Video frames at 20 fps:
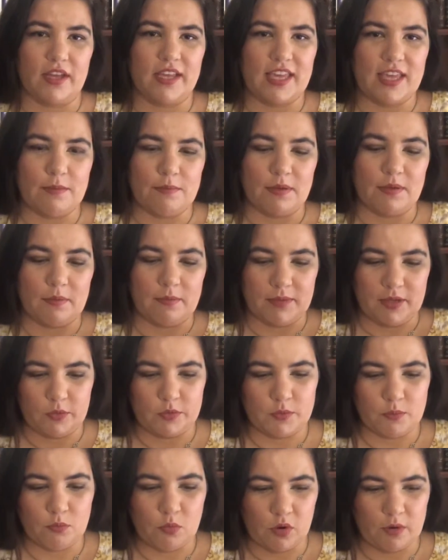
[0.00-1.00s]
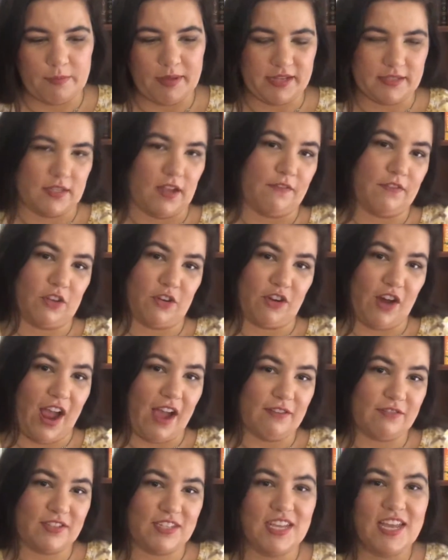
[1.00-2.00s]
I keep it more based off the
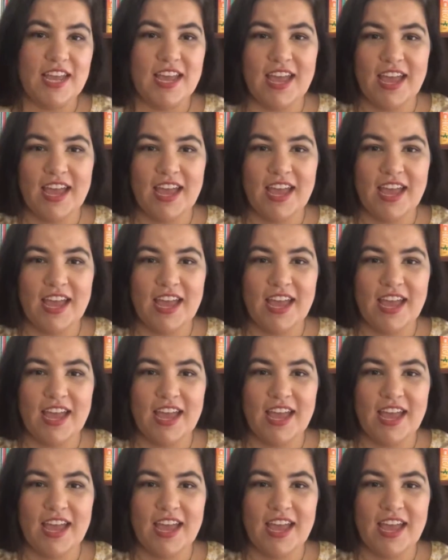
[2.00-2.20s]
craft.